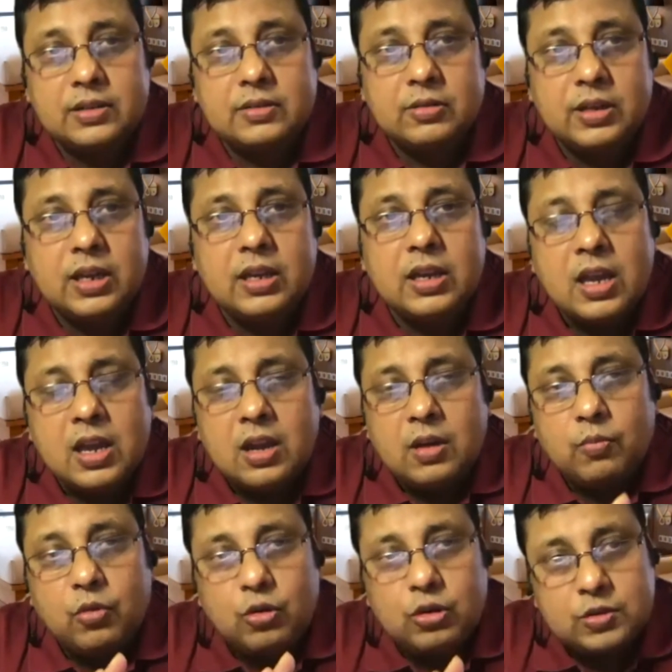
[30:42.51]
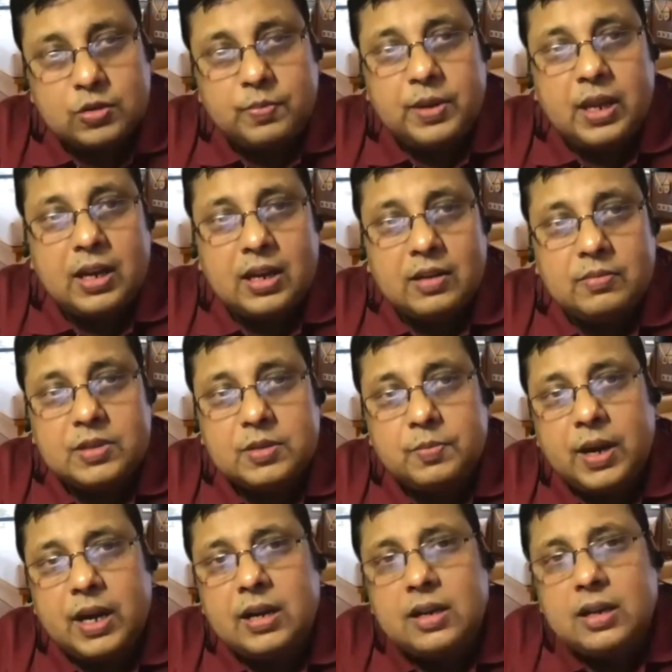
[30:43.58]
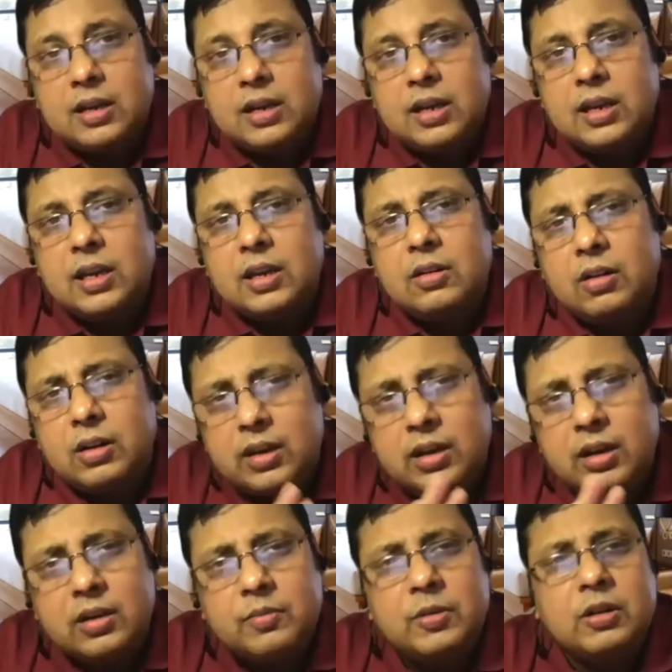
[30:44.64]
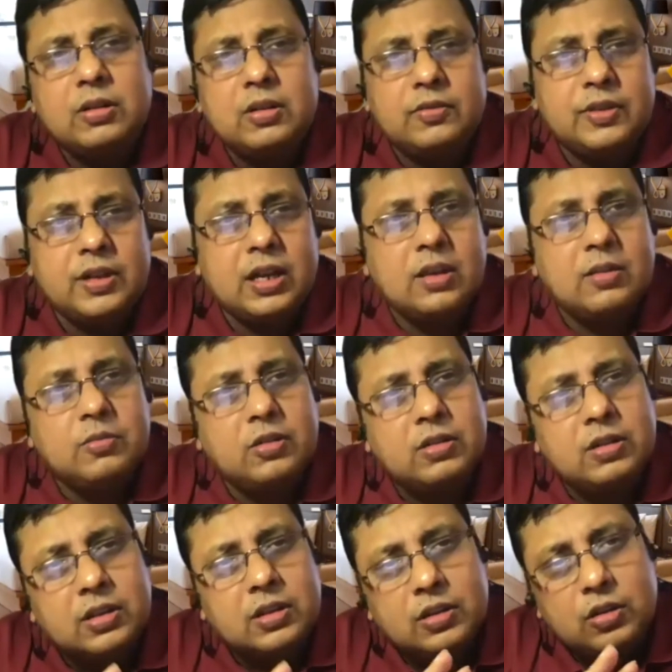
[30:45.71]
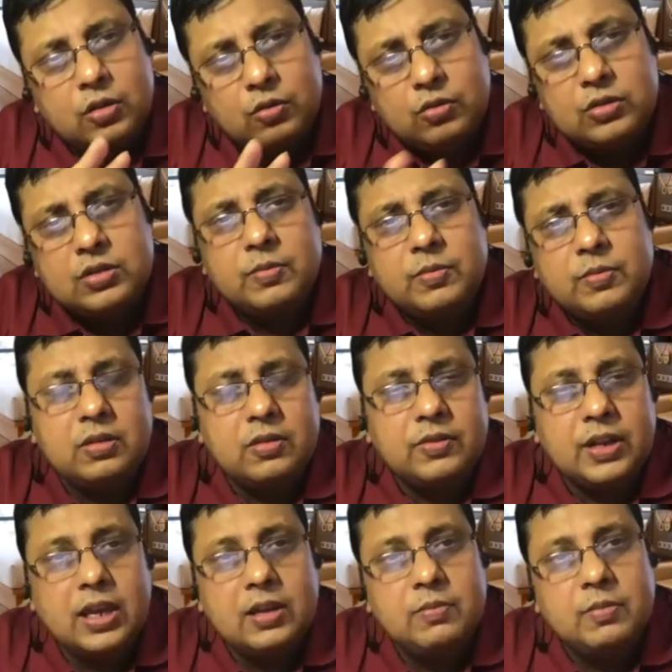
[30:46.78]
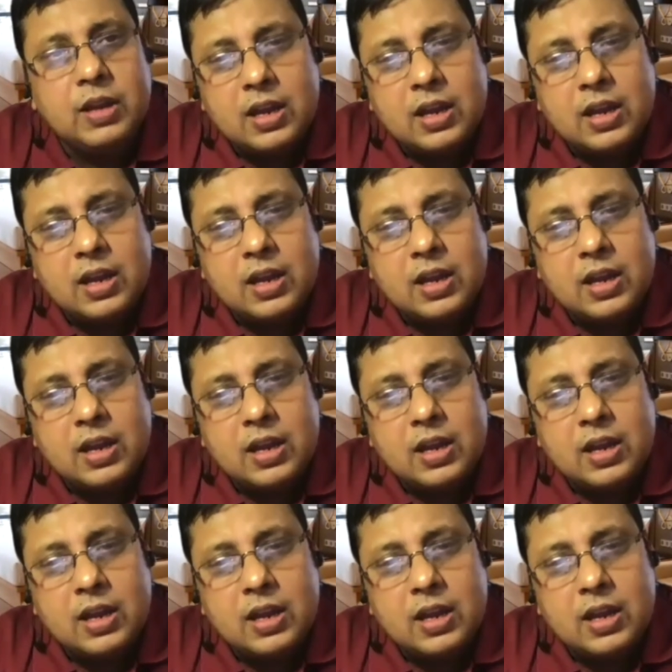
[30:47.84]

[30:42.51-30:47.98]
Okay, most PLM spend inordinate amount of time or huge amount of time